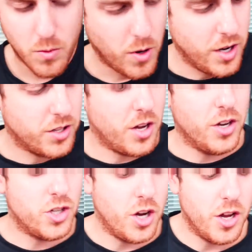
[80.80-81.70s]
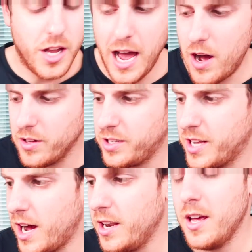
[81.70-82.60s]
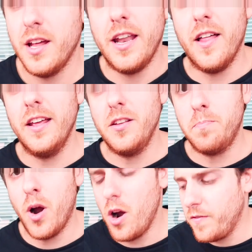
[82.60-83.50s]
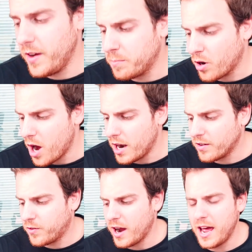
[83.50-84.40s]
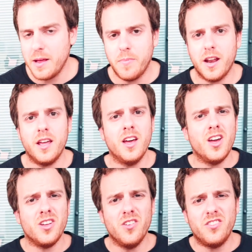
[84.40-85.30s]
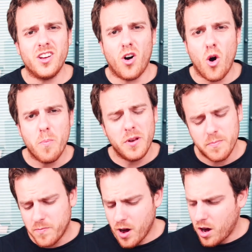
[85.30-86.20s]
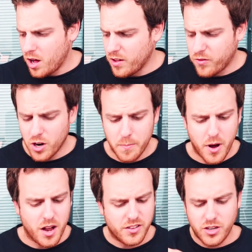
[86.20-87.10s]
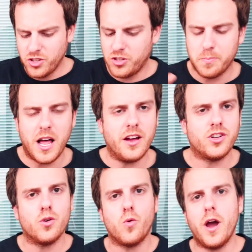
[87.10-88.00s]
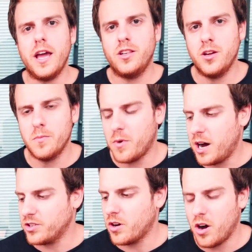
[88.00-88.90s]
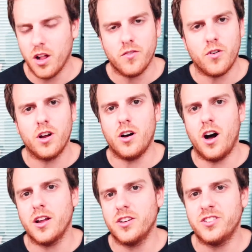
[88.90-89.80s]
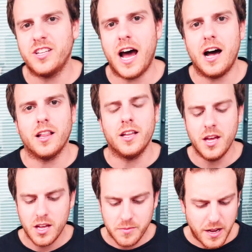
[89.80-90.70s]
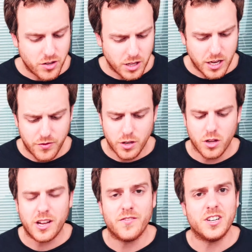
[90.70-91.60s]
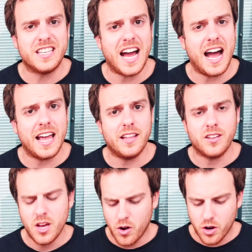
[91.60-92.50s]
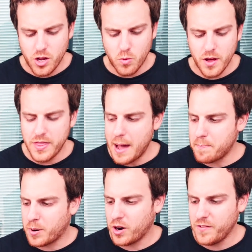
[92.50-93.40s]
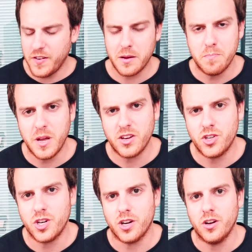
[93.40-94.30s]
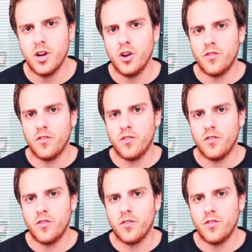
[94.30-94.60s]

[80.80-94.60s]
We're just going to show you how it's done. Now this is perfect product for anybody using open olive oil bottles. You're splashing way too much olive oil on your salad, especially if you're looking for diet or you want that perfect mixture